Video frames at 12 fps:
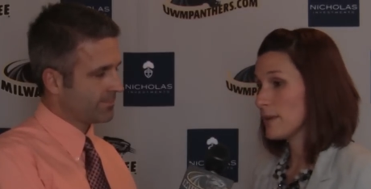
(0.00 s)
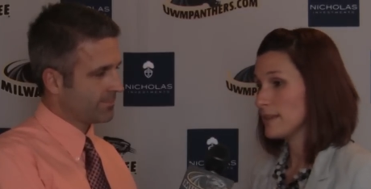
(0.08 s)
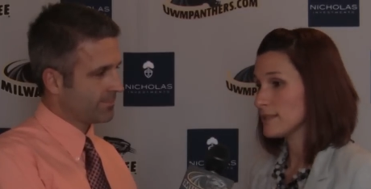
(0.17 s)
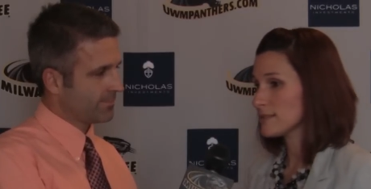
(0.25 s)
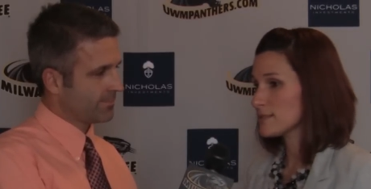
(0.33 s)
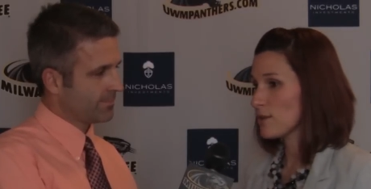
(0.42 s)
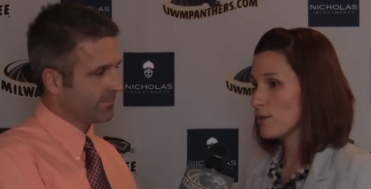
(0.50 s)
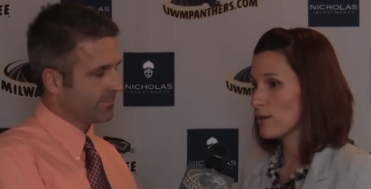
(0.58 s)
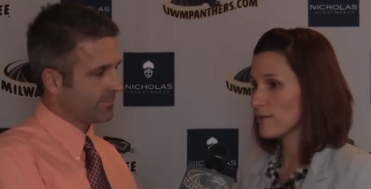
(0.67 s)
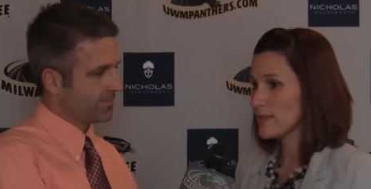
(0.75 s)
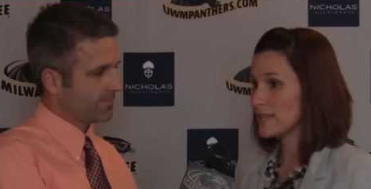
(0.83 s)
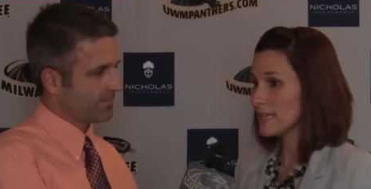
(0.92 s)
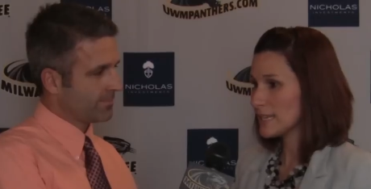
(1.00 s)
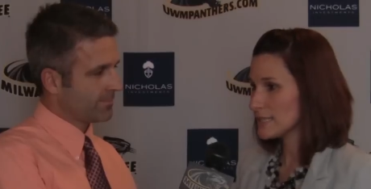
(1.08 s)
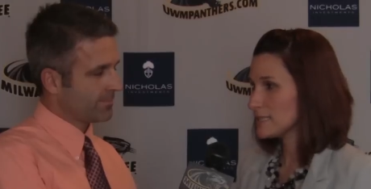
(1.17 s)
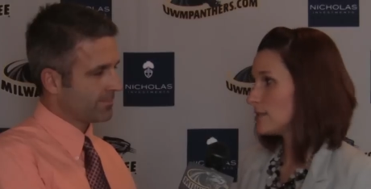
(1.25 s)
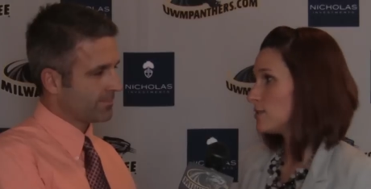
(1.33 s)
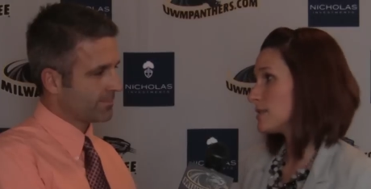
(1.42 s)
Speaker 1: paint. So if they can
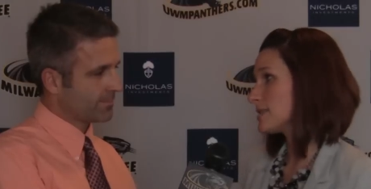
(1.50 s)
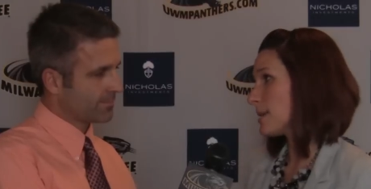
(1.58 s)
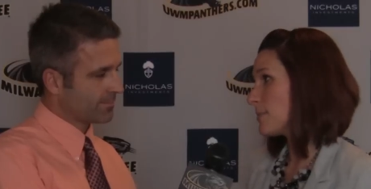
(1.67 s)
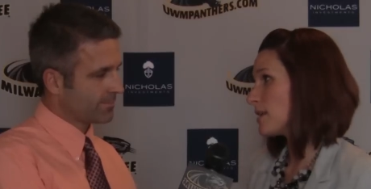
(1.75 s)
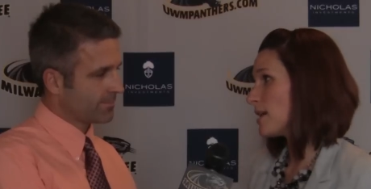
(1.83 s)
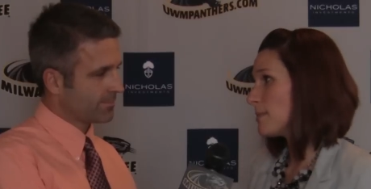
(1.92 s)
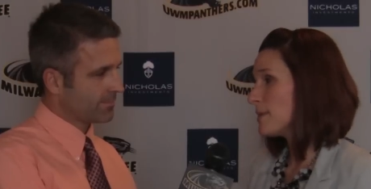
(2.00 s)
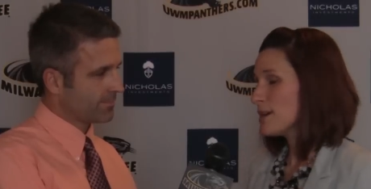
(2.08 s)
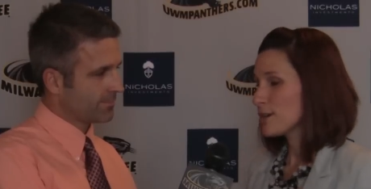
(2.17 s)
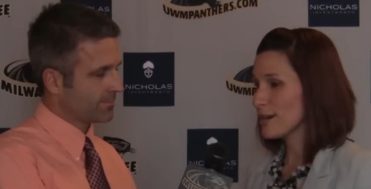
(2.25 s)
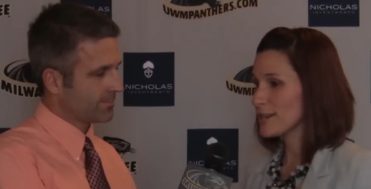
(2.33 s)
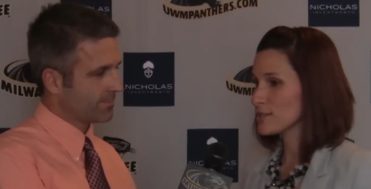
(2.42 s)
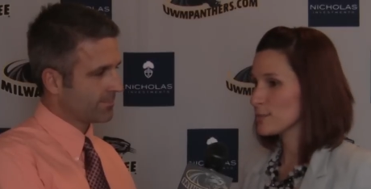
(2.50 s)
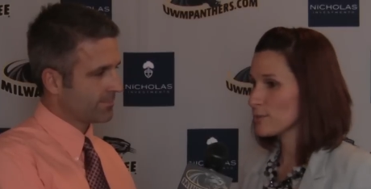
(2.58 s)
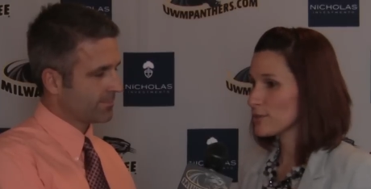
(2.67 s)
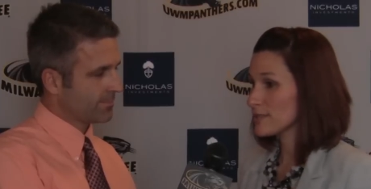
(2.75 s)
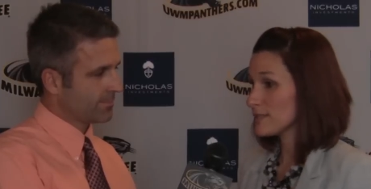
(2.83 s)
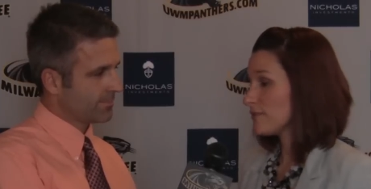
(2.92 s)
continue to step it up, crash the
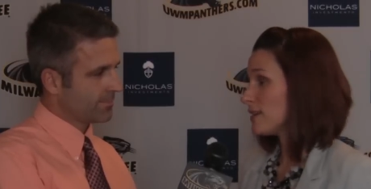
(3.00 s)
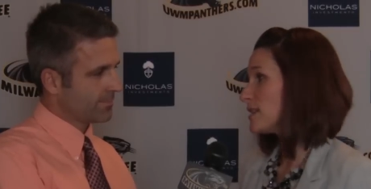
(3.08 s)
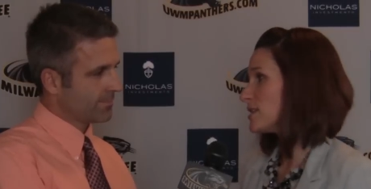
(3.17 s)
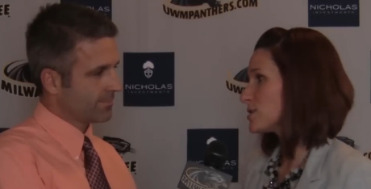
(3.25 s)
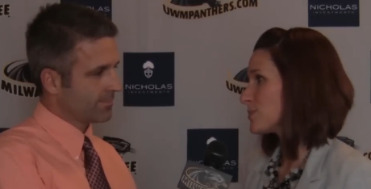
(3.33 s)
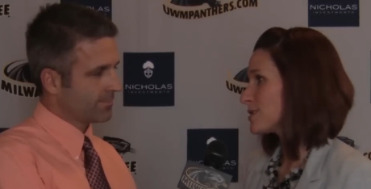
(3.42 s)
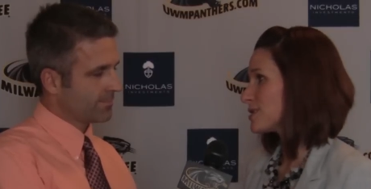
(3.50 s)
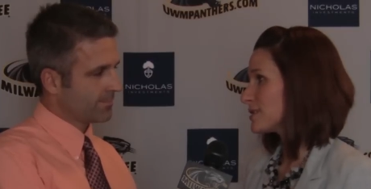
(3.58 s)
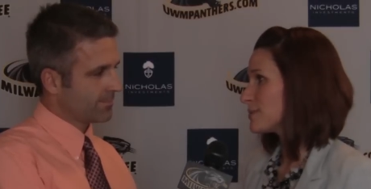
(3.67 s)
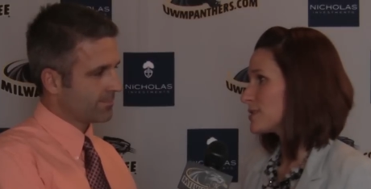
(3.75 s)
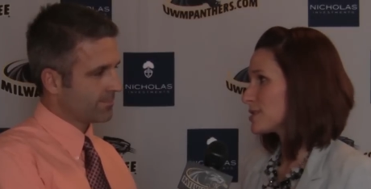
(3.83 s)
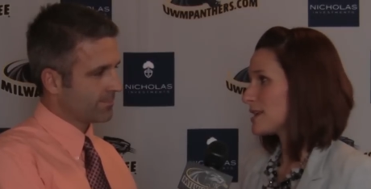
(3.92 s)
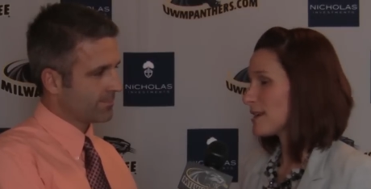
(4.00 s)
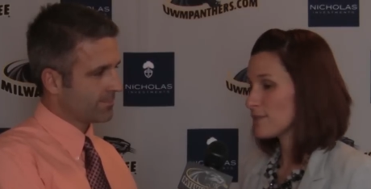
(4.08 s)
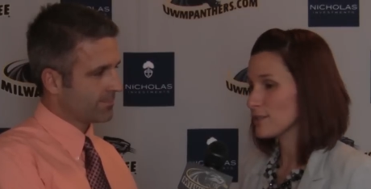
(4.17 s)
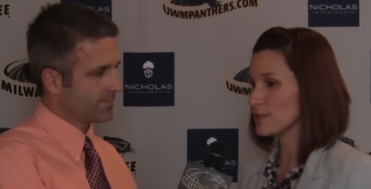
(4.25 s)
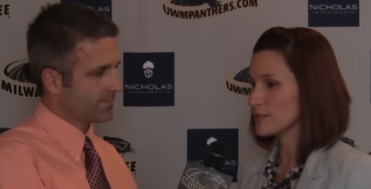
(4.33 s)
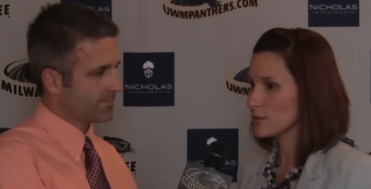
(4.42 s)
boards, and finish, we should we should have a
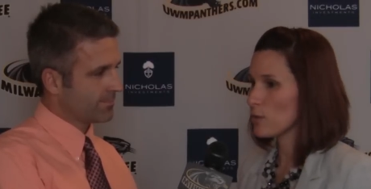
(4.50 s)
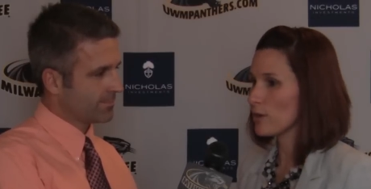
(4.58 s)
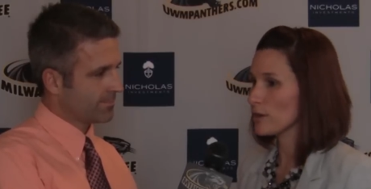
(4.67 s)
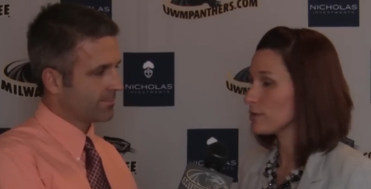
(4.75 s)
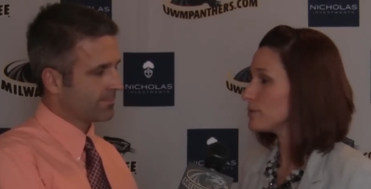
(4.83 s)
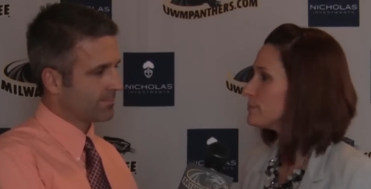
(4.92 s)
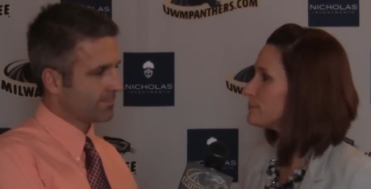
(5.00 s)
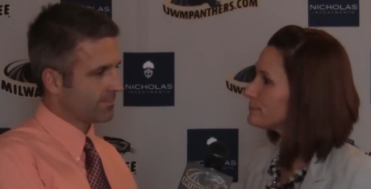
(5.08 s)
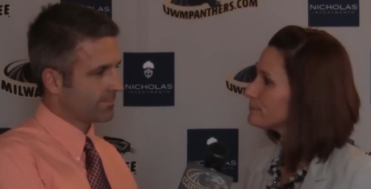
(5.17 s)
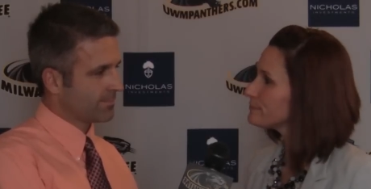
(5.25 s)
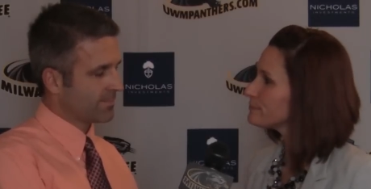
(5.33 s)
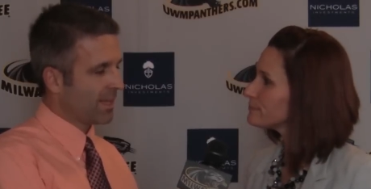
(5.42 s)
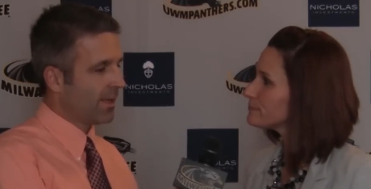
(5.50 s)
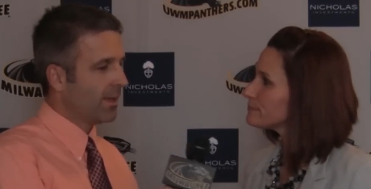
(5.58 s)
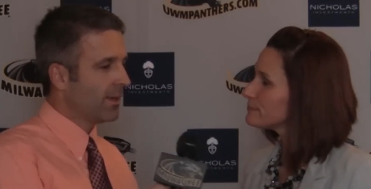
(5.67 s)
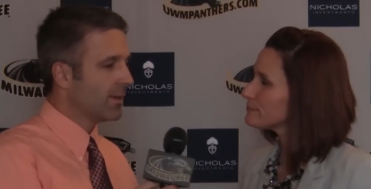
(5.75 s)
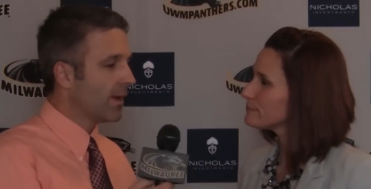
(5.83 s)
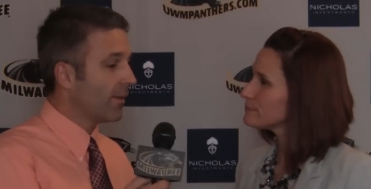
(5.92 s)
good core group.
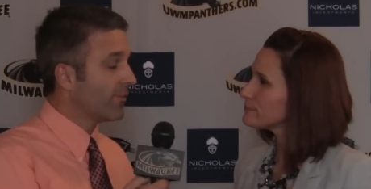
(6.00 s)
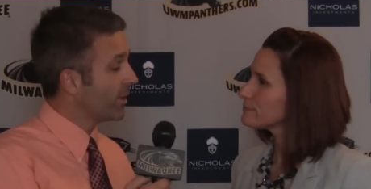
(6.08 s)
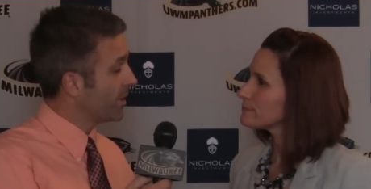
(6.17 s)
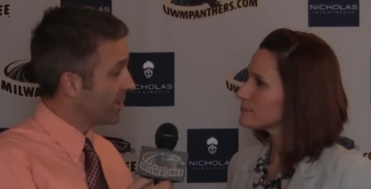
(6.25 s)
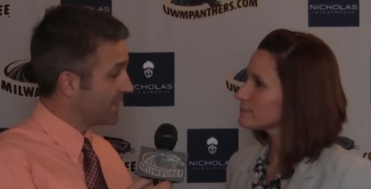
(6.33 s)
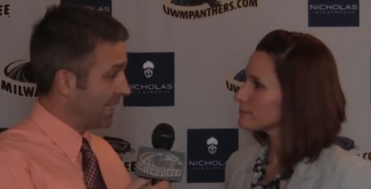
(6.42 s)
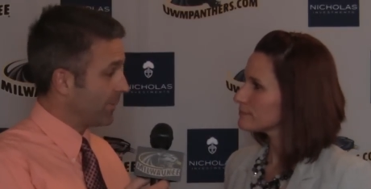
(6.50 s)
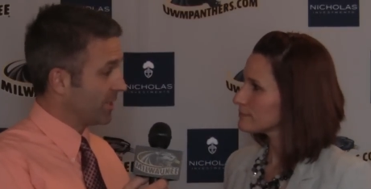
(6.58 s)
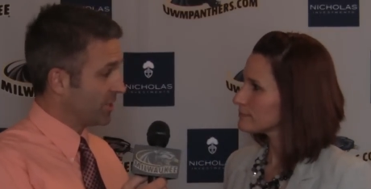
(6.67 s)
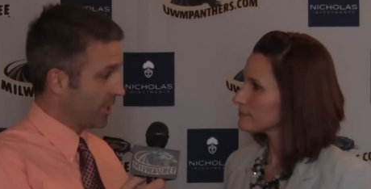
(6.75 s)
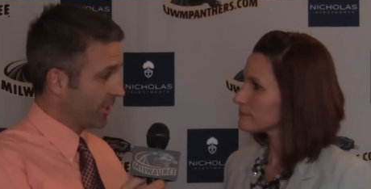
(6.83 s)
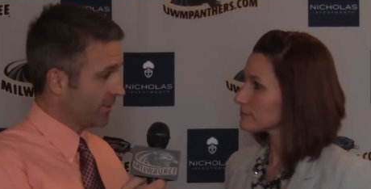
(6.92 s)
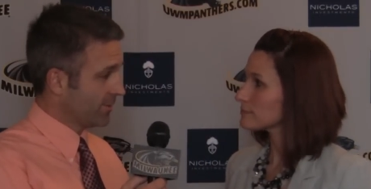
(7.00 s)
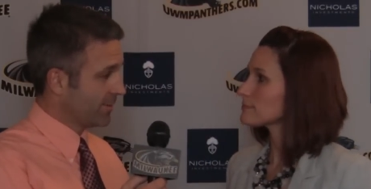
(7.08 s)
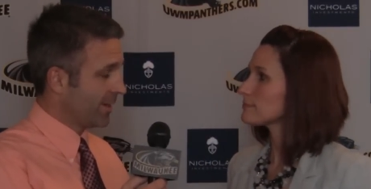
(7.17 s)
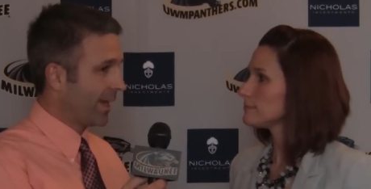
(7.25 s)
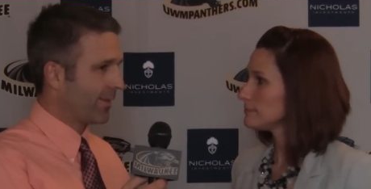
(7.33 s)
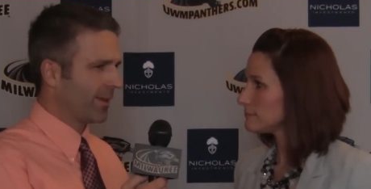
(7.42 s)
Speaker 2: A very young team this year,
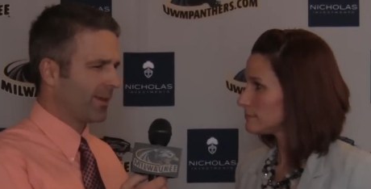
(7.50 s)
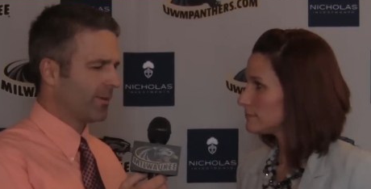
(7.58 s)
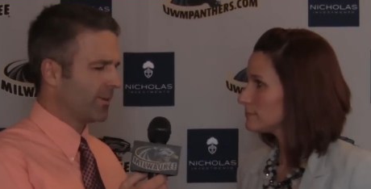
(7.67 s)
and I think